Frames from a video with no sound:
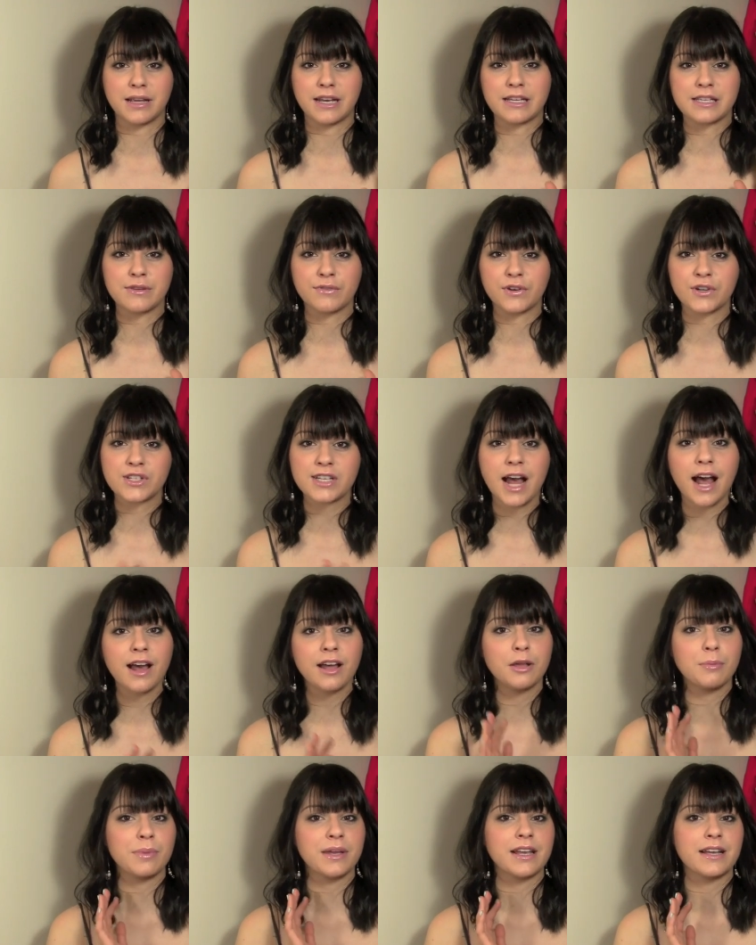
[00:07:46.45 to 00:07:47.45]
because of her
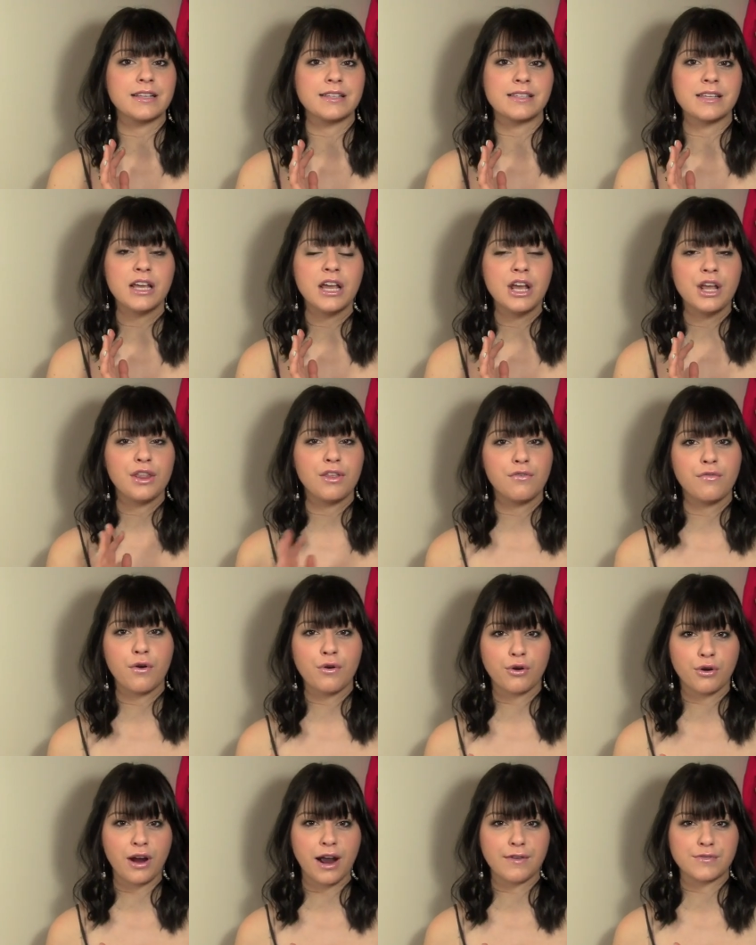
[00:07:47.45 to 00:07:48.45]
style and because the
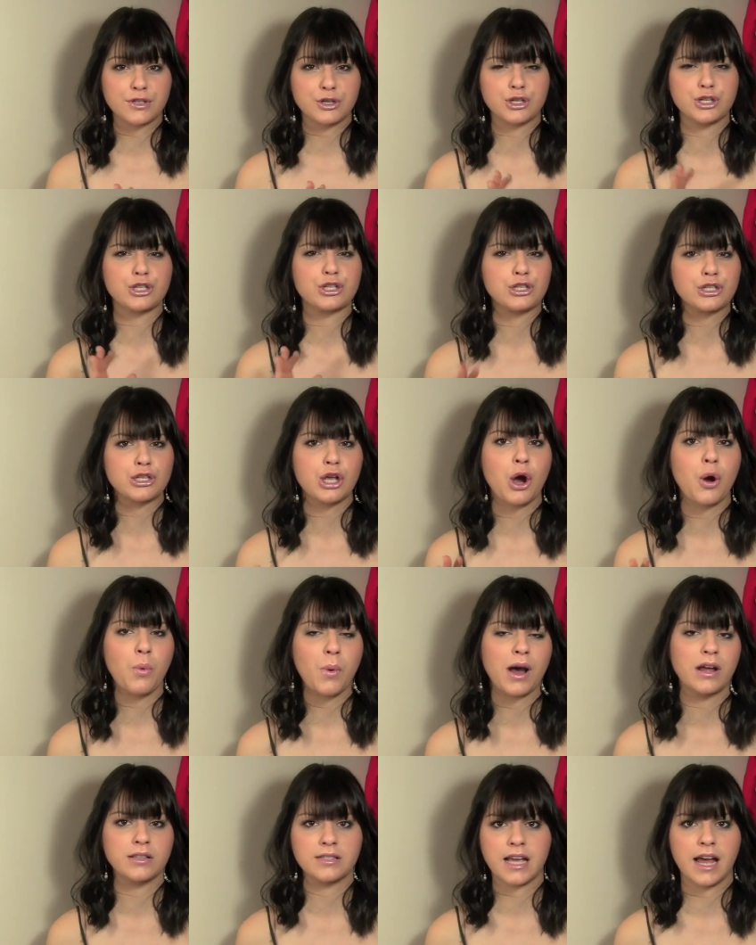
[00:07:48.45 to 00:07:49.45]
photographs are just so
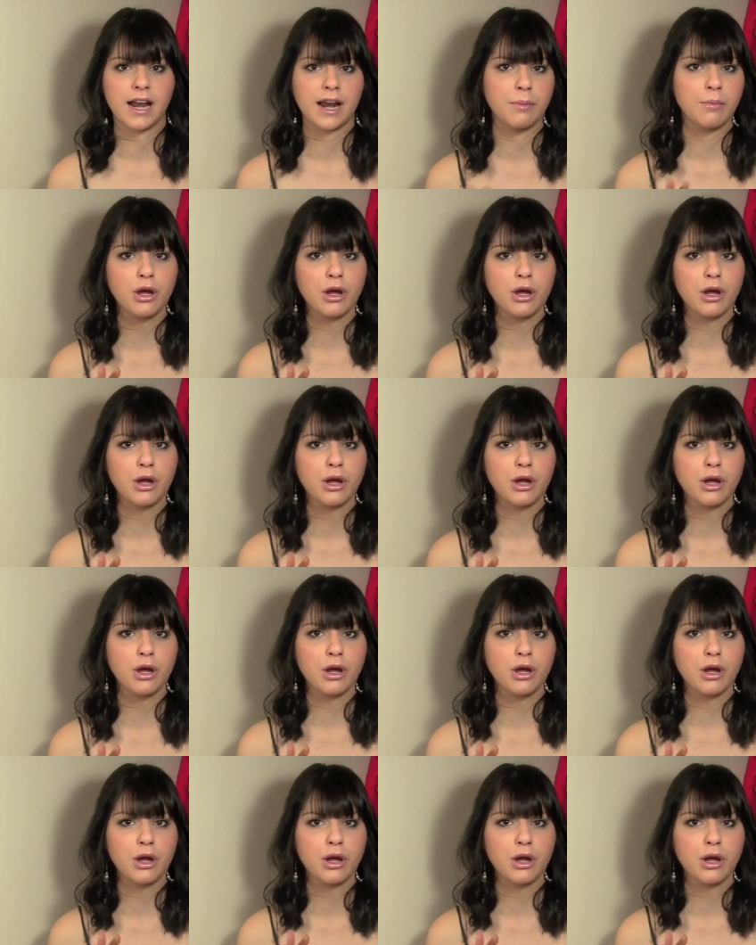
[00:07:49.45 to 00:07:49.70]
well done.